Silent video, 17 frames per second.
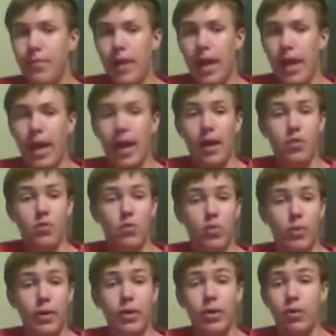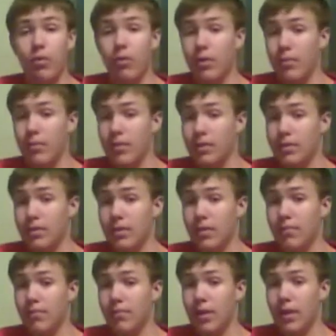And we're going to miss
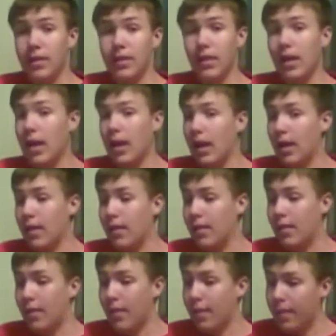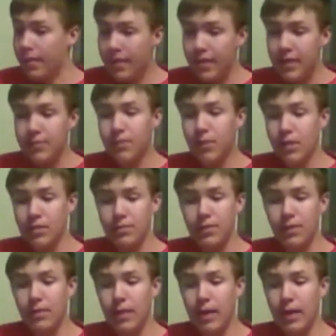them, but this brings
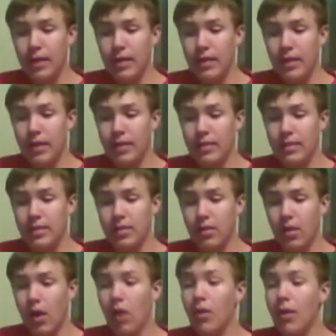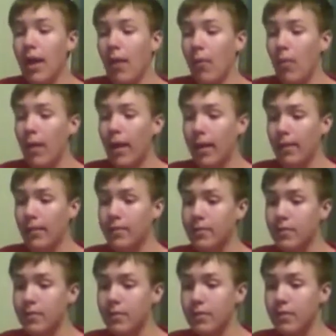me to the next, oh yeah, wait.
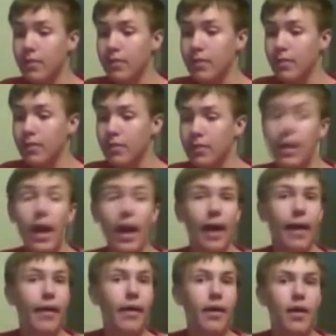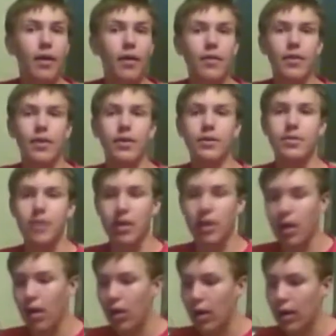Yeah, there's
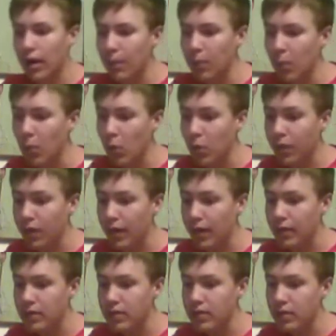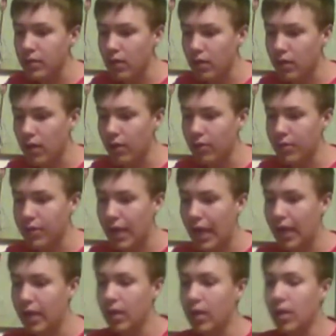a couple more things along with that.